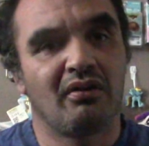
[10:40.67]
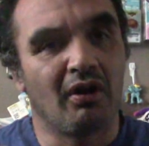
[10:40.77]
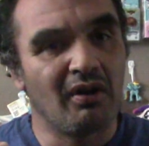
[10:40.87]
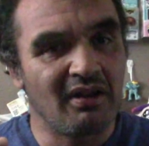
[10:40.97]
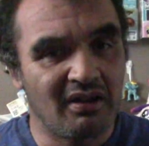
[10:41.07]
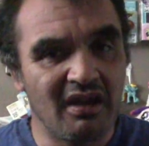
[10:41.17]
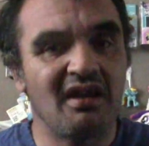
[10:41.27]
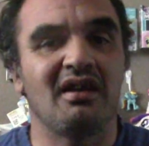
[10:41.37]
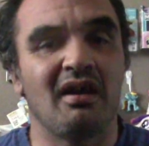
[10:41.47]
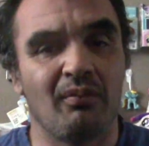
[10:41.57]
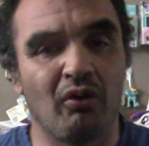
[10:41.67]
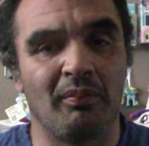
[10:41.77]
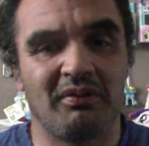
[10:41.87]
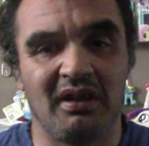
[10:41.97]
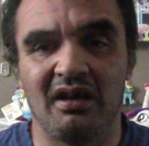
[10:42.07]
going again at
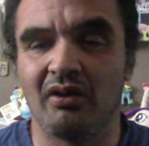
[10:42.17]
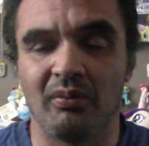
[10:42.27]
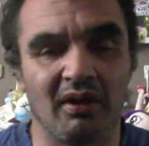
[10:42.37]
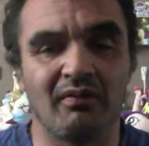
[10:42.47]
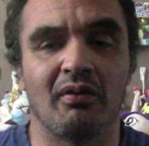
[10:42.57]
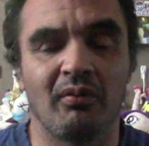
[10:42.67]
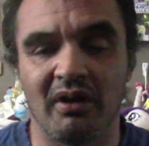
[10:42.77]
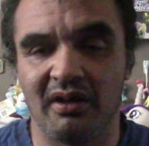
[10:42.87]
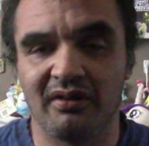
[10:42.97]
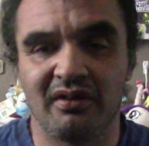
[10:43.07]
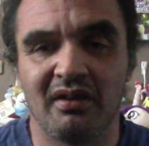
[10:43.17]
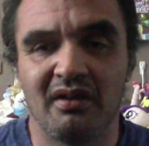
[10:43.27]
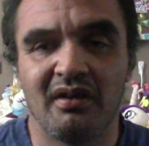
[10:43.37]
warp ten or whatever it was